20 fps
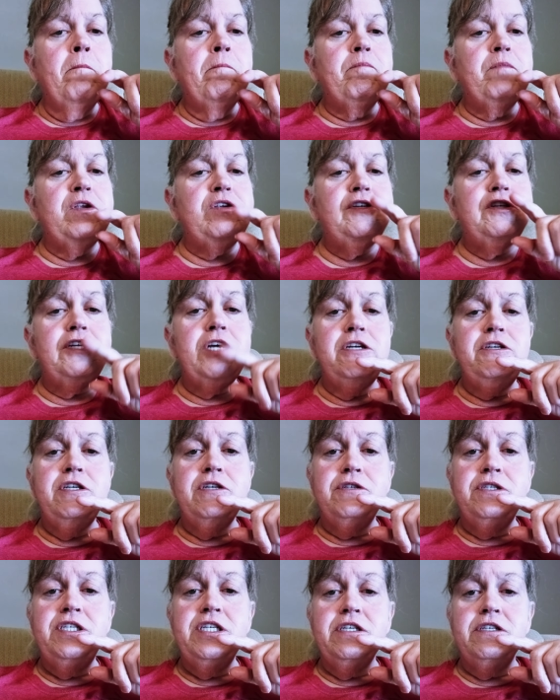and stayed
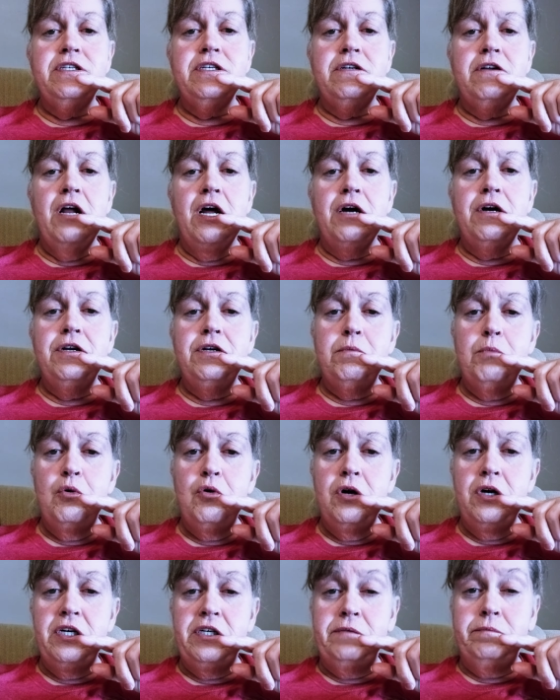till six o'clock in the
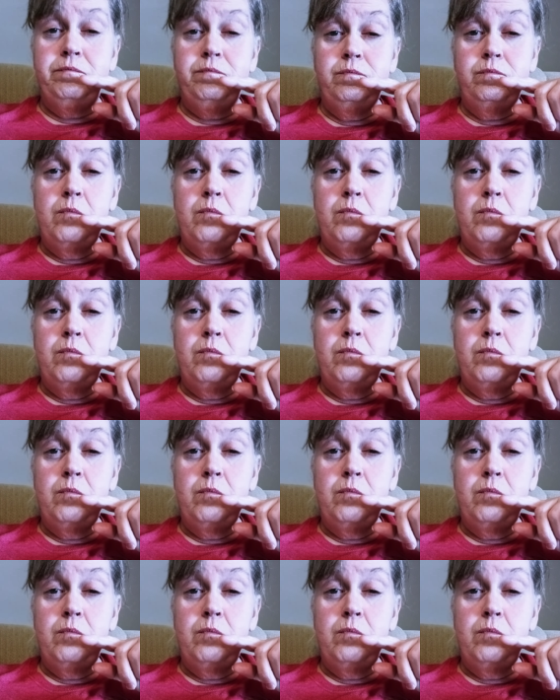morning.